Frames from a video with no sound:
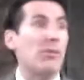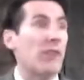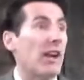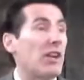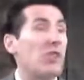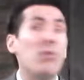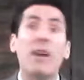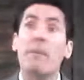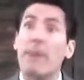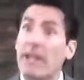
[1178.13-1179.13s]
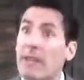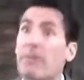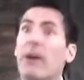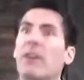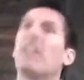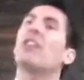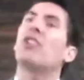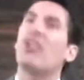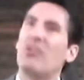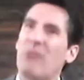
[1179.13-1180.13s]
okay? You want to pick it apart in a
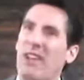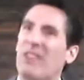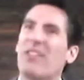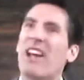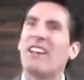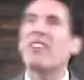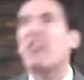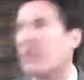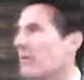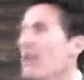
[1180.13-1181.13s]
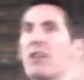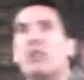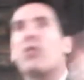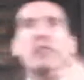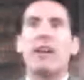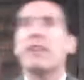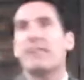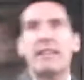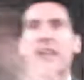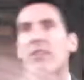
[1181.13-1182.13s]
good way. You're not going to go tell the
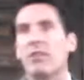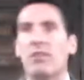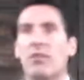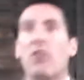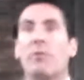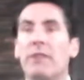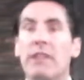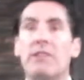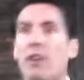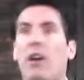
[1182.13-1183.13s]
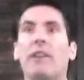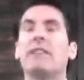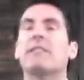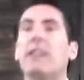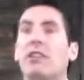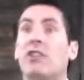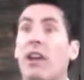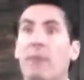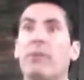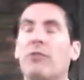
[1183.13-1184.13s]
seller your home needs all these things. You
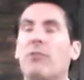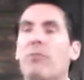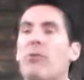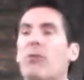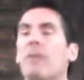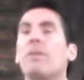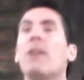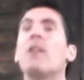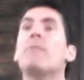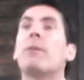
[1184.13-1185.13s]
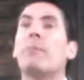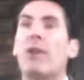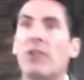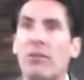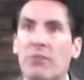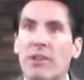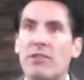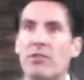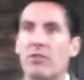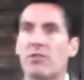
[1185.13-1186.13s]
got to build rapport. But market
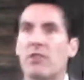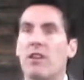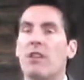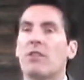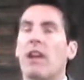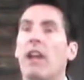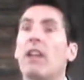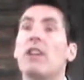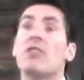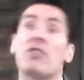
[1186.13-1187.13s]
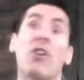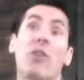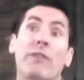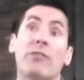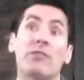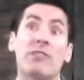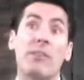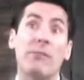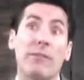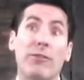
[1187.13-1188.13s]
research, okay? So if there's
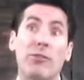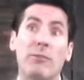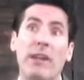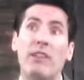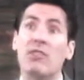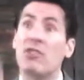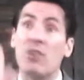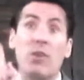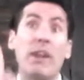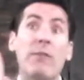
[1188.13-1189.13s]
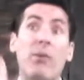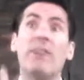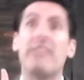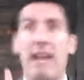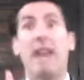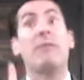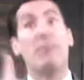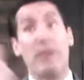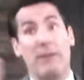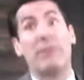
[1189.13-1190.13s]
some deferred maintenance, because you only have one time to
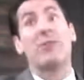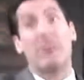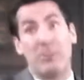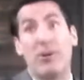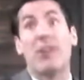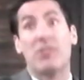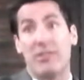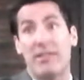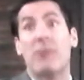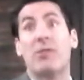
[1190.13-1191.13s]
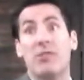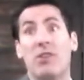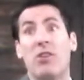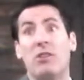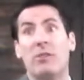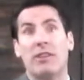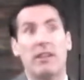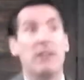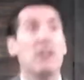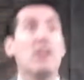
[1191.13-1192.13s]
make a first impression, is that where you're going with
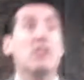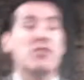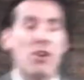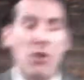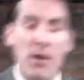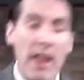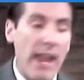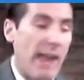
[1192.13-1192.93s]
it? So